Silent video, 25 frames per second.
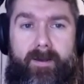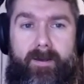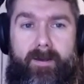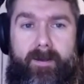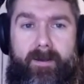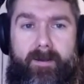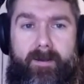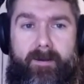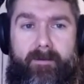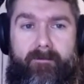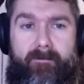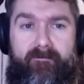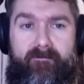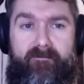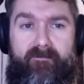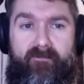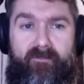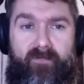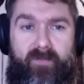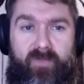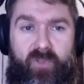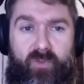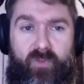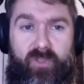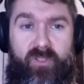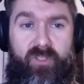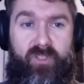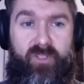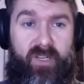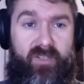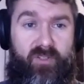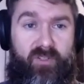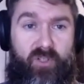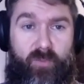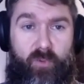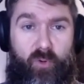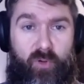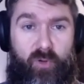So this is a
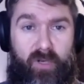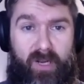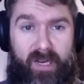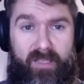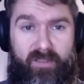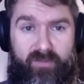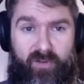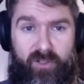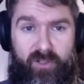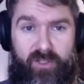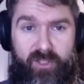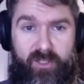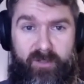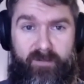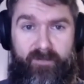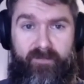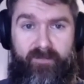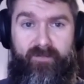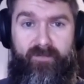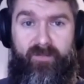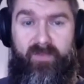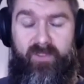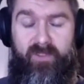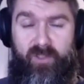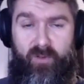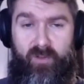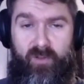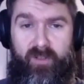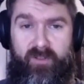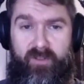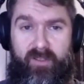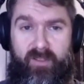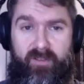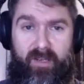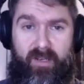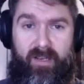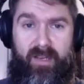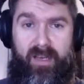durable client function, so
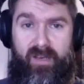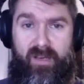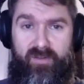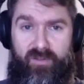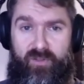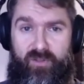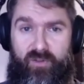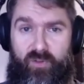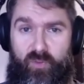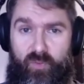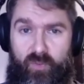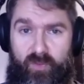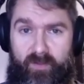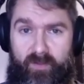that allows us to